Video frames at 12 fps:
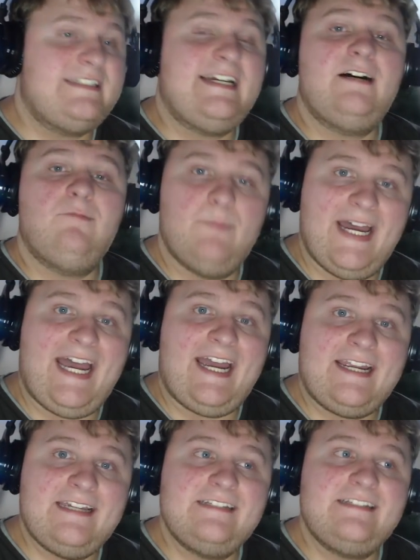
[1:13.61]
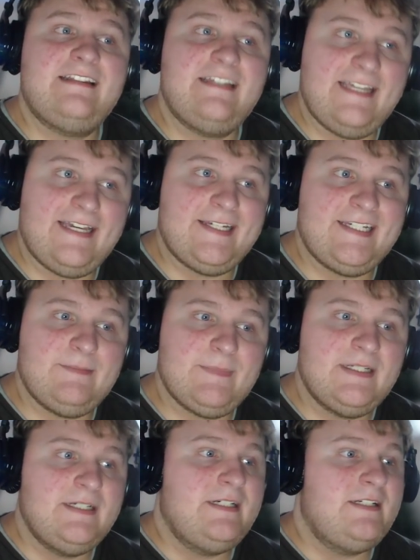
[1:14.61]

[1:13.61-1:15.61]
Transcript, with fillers: to come back to the game